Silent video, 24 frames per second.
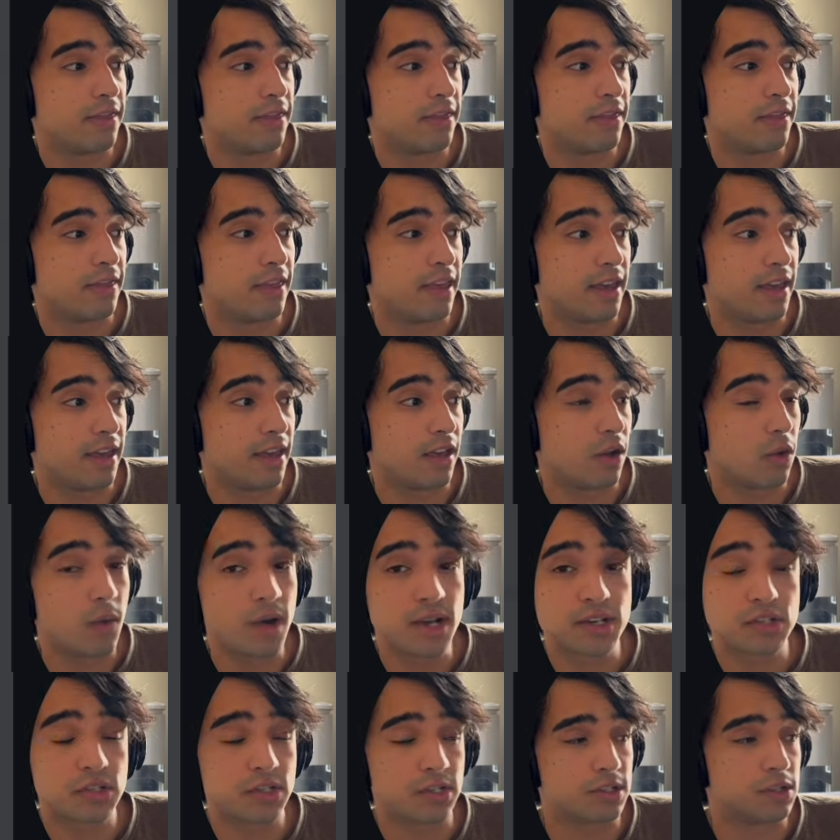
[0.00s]
the
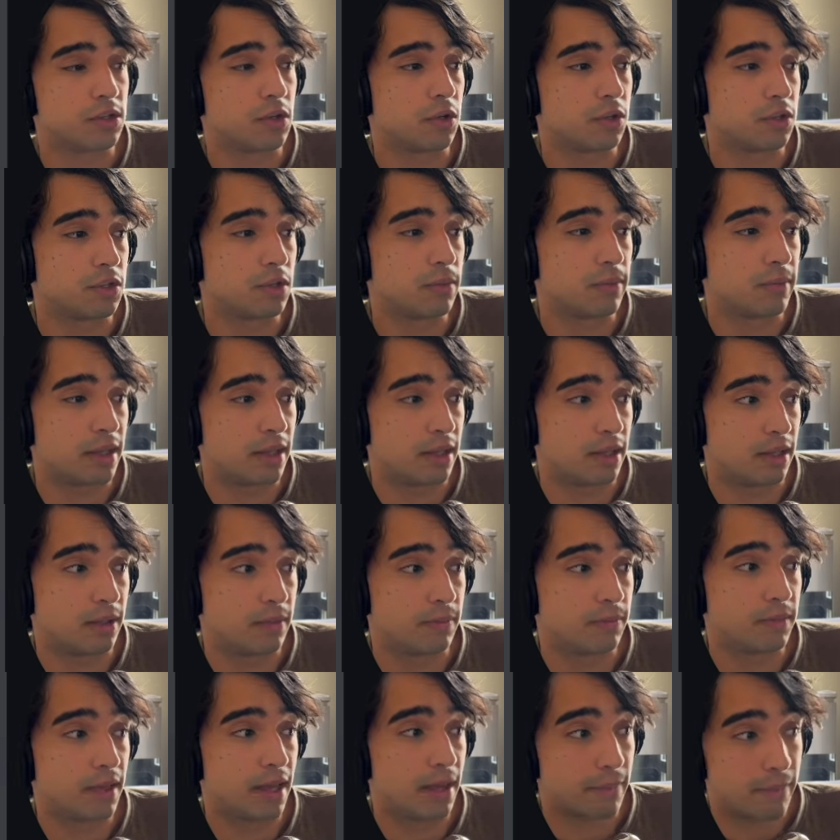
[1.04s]
question is going to
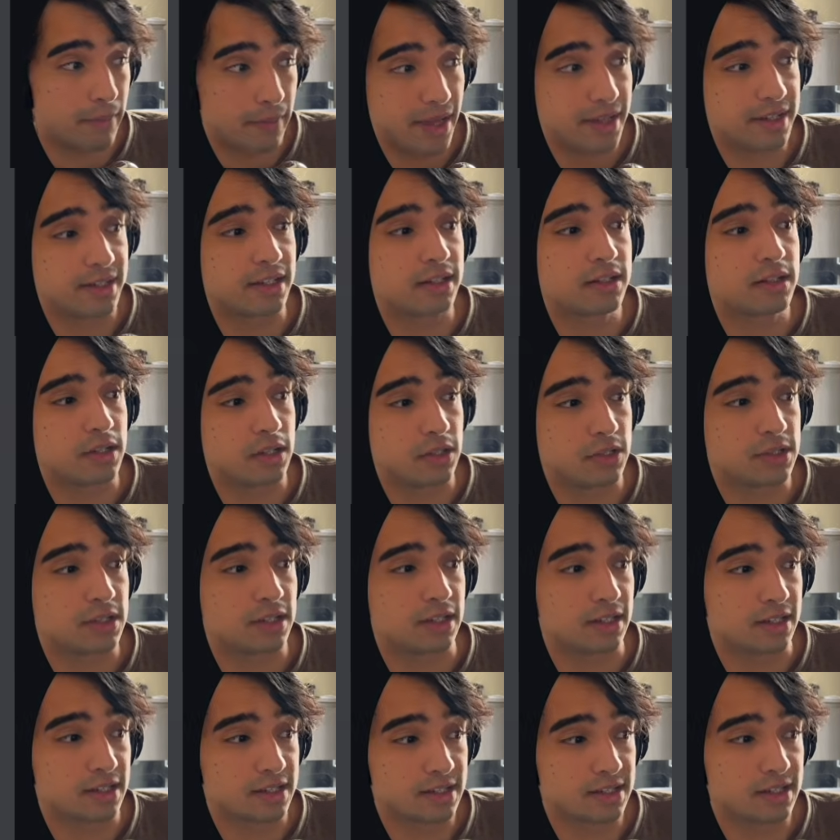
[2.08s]
be embedded
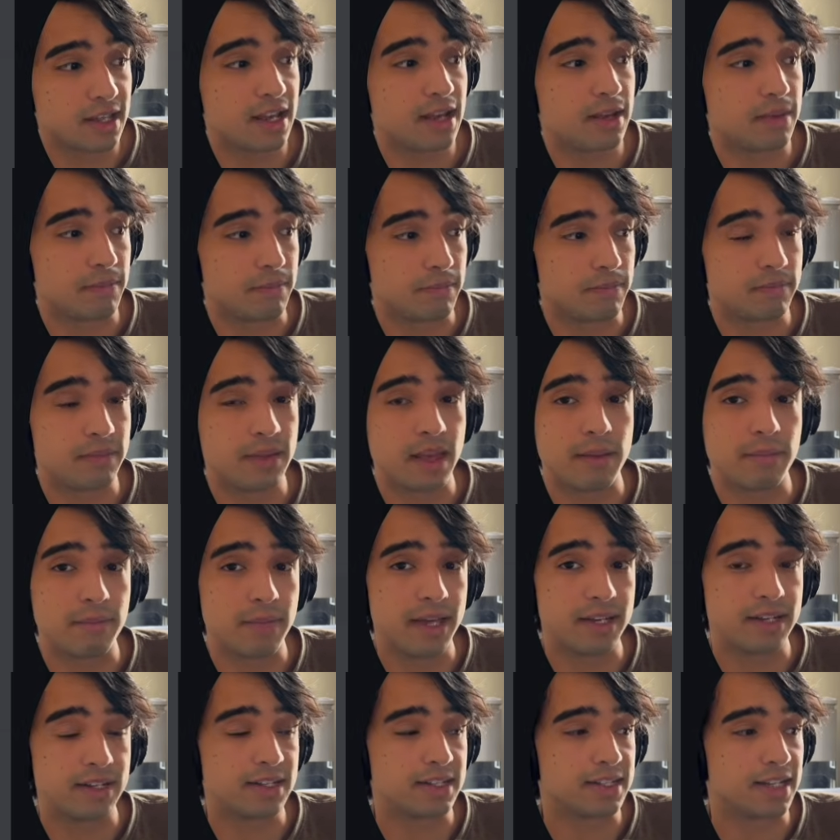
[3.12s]
using the same
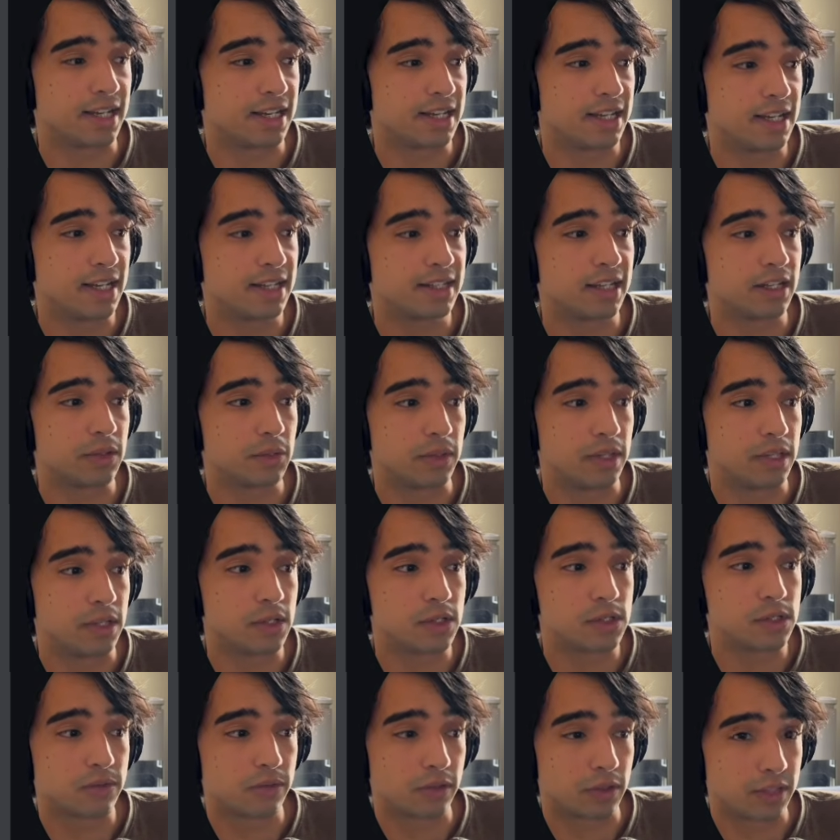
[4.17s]
embedding technique that we
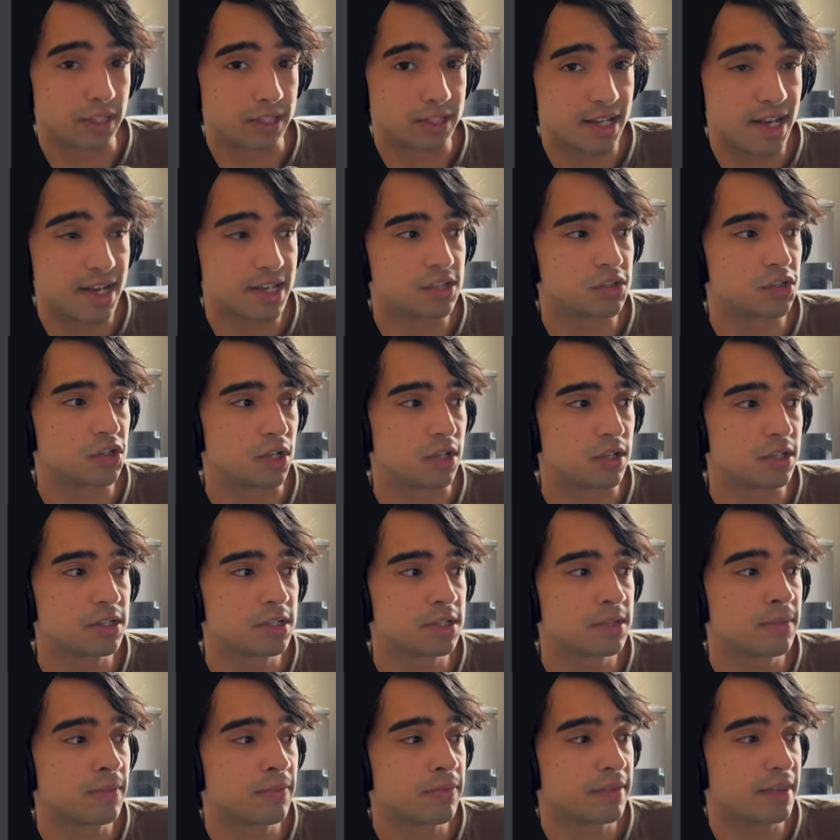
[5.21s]
used for the text
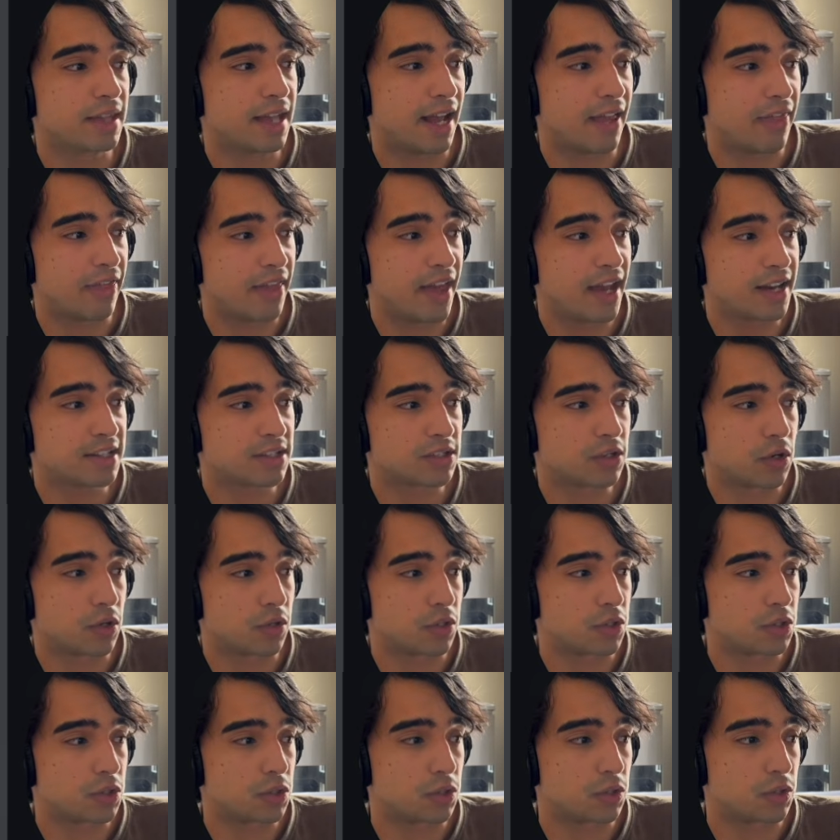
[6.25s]
chunks. And that is
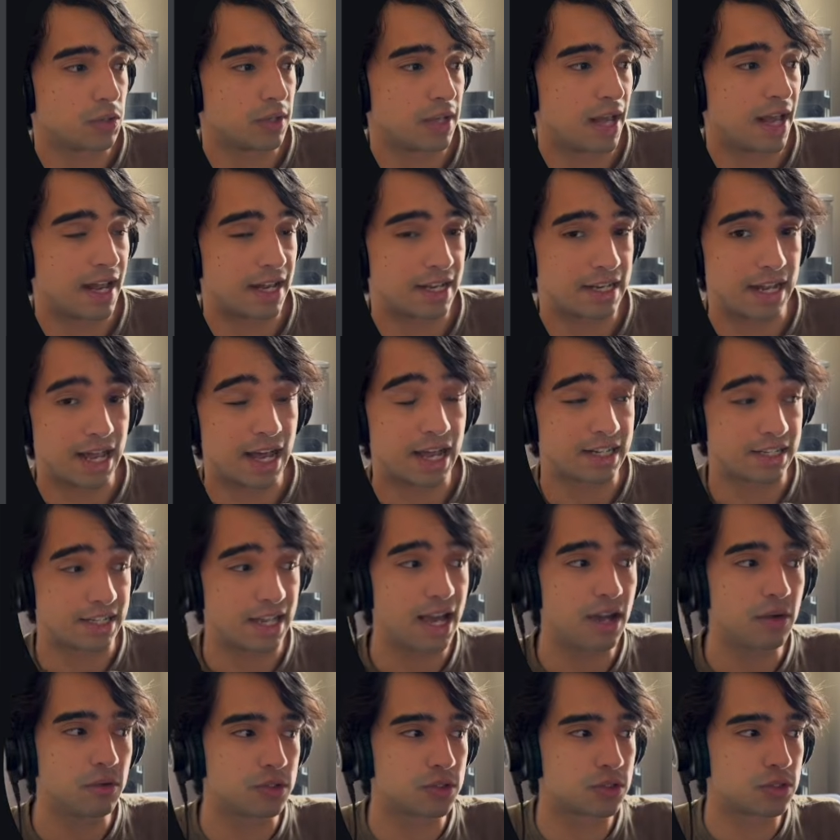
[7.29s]
going to
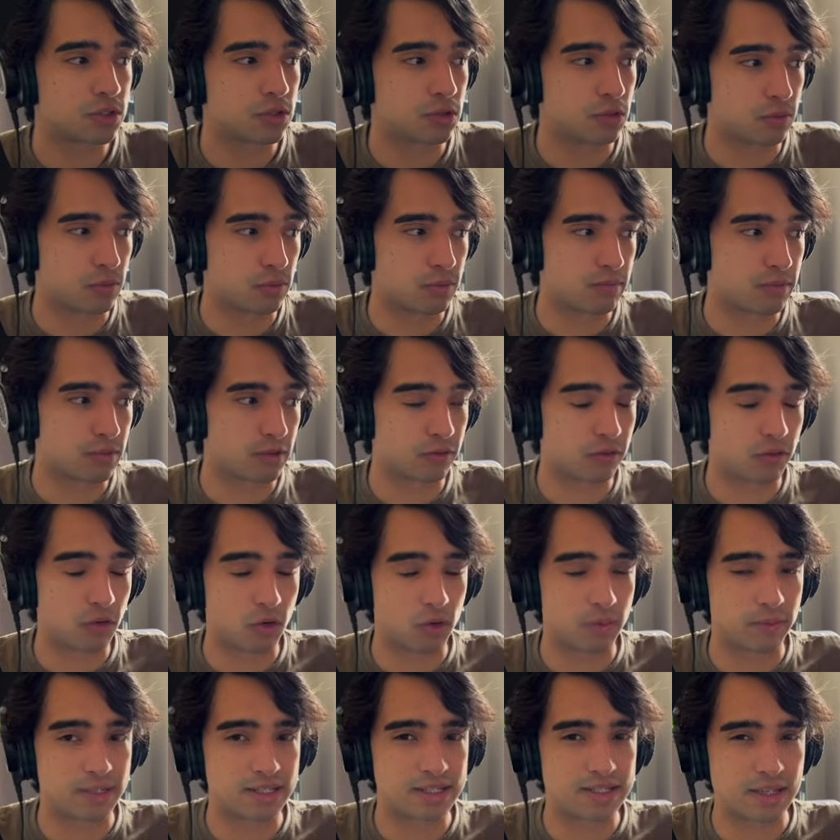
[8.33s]
allow us to
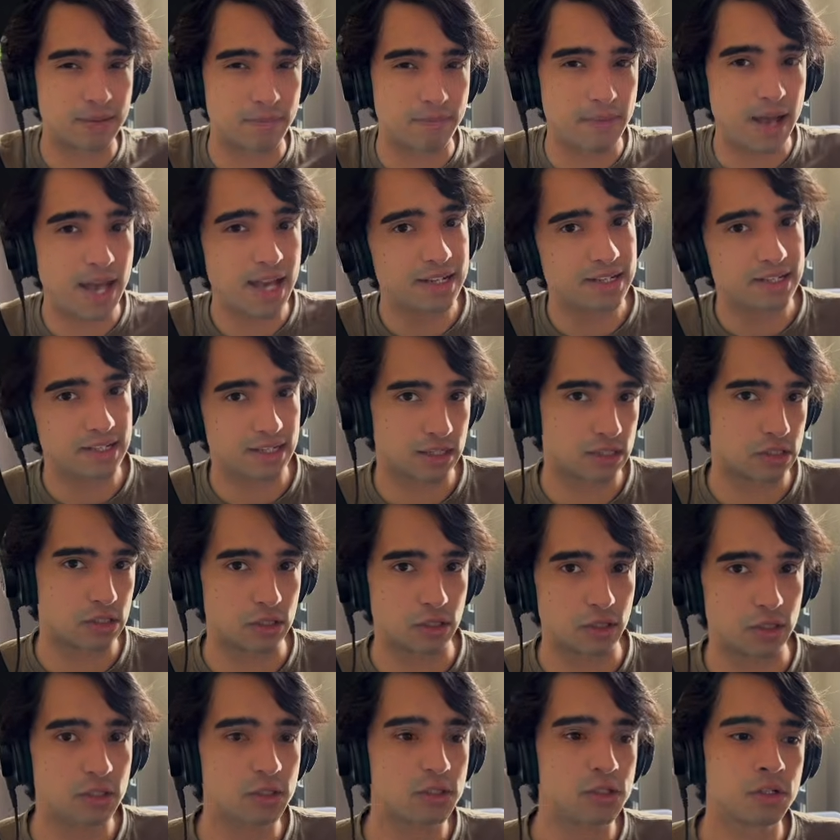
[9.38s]
perform a semantic
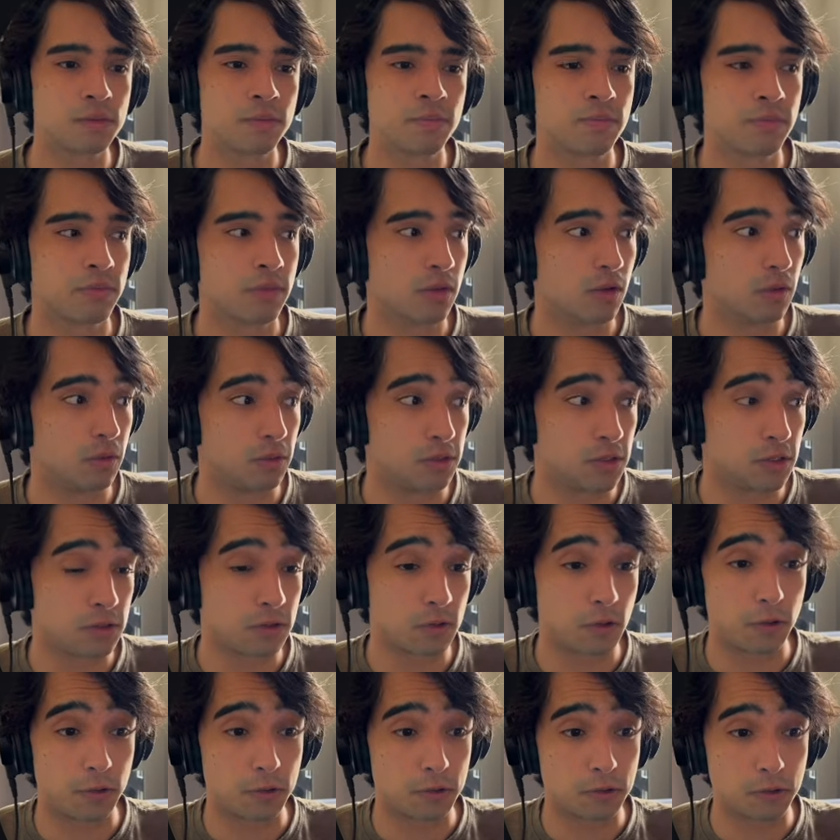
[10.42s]
search, which is
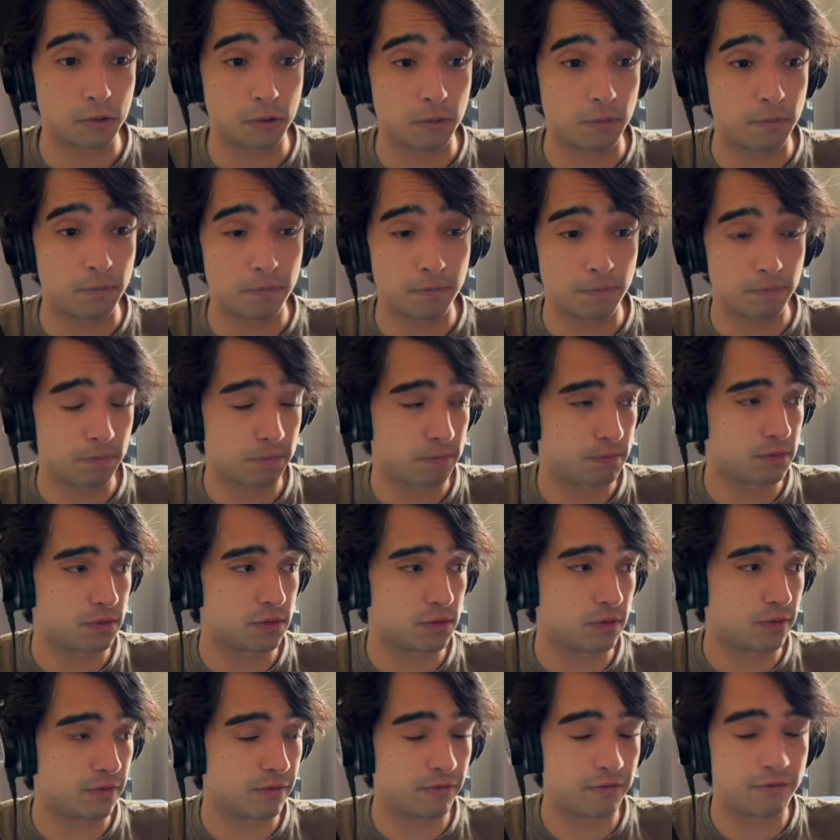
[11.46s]
going to
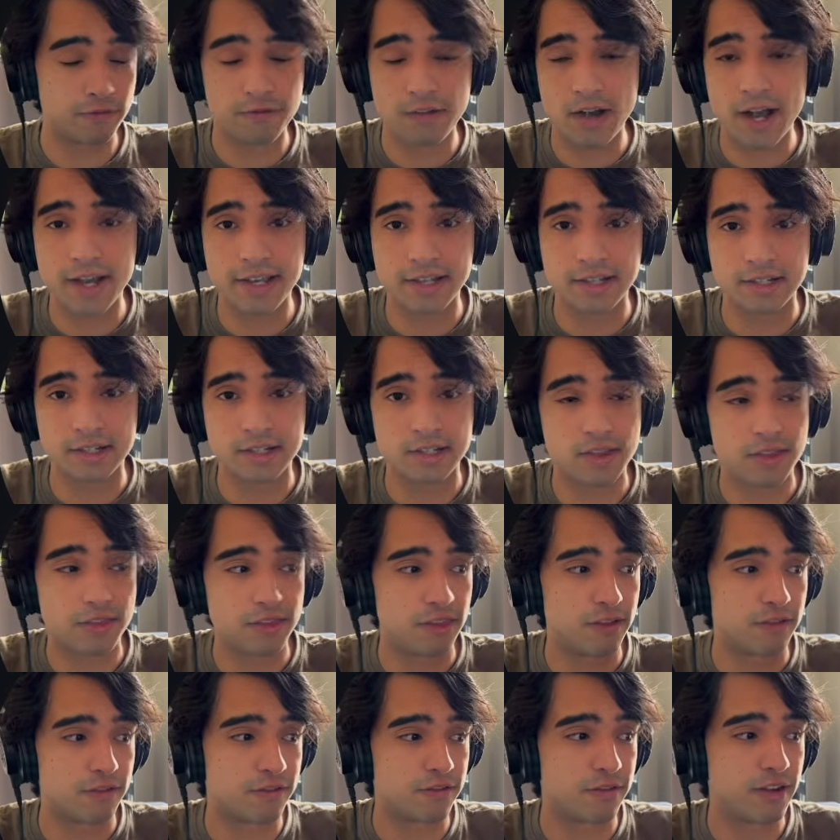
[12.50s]
find
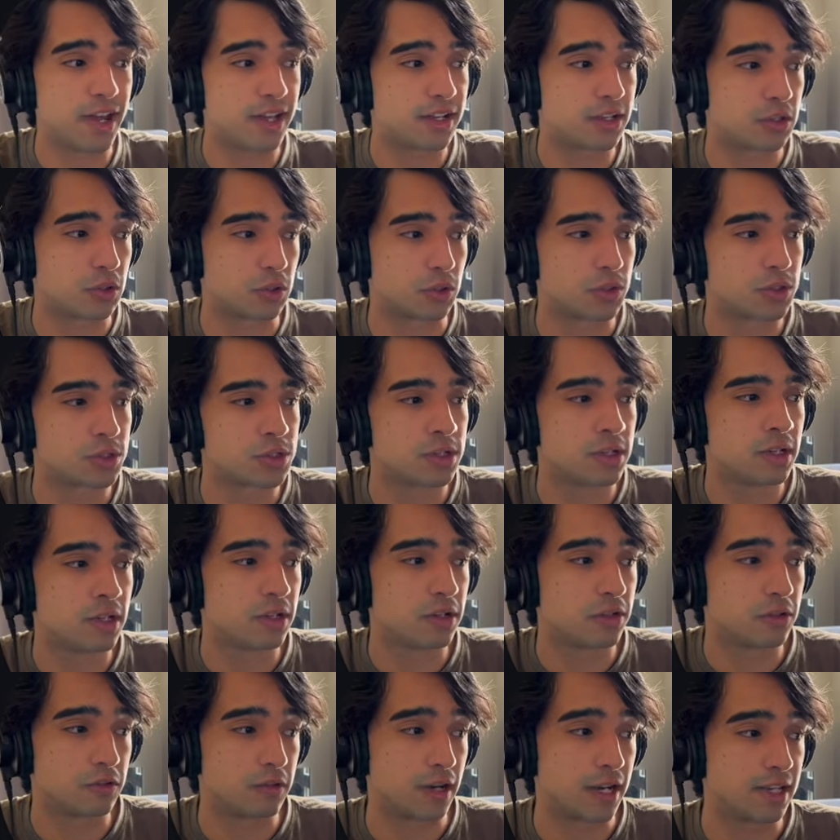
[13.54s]
the vectors
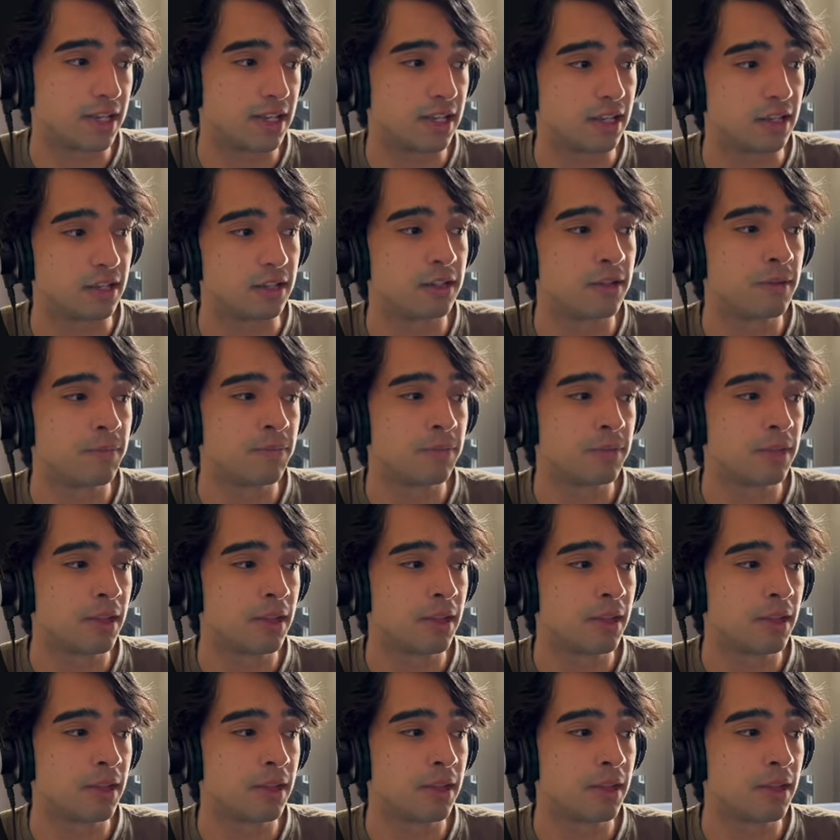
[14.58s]
right here